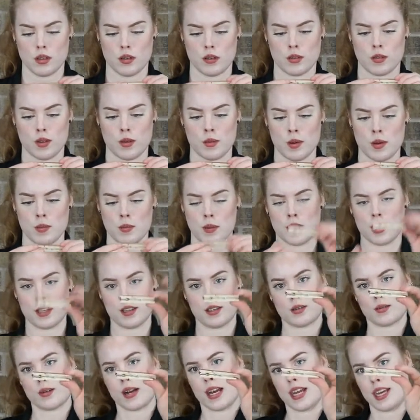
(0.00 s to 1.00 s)
So I'm going to put
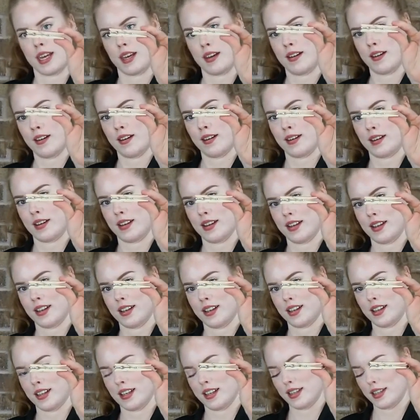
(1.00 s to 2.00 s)
this right here.
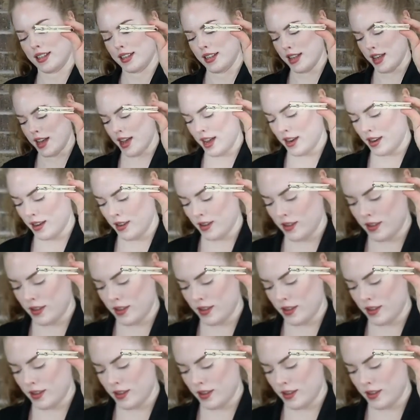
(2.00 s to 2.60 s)
You see that?